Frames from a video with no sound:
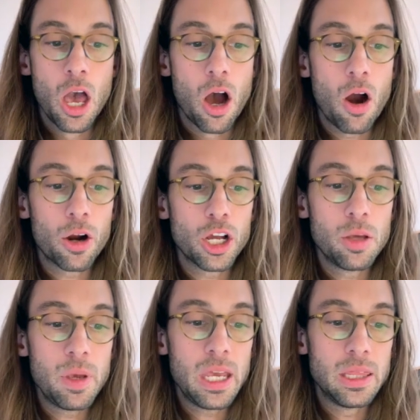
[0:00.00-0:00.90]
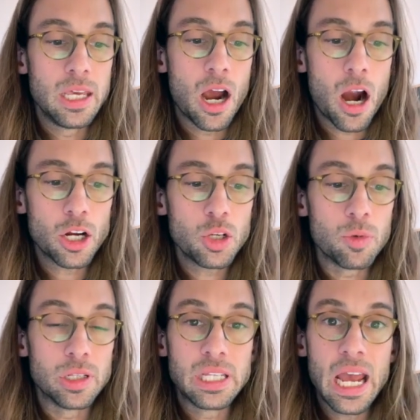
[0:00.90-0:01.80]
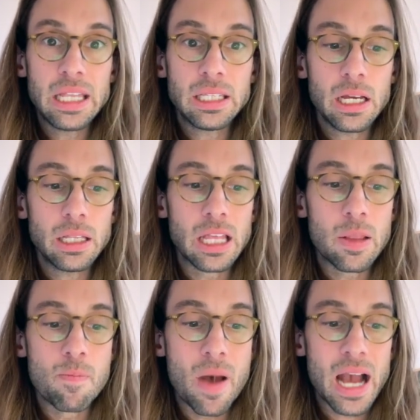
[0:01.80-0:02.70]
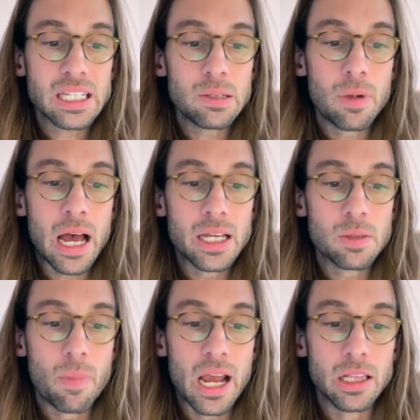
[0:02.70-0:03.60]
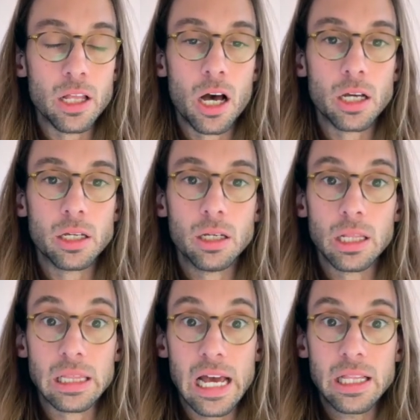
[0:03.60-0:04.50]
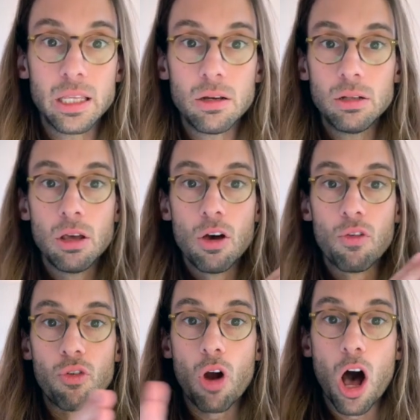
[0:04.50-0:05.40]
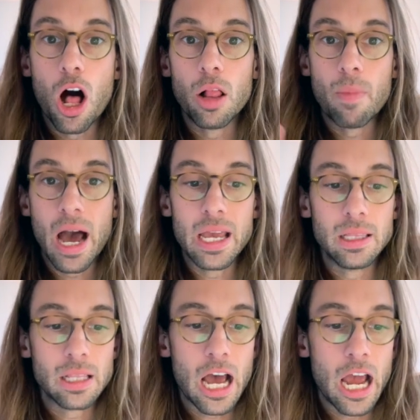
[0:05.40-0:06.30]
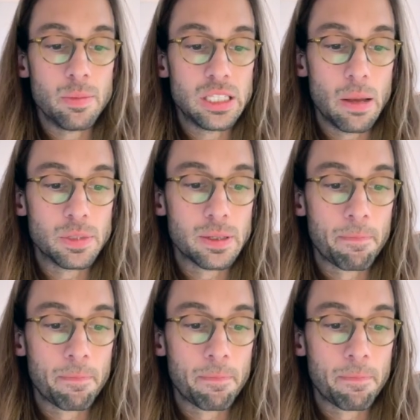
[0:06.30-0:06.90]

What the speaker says: are going to be the argument theta that maximize my log likelihood for all my time steps.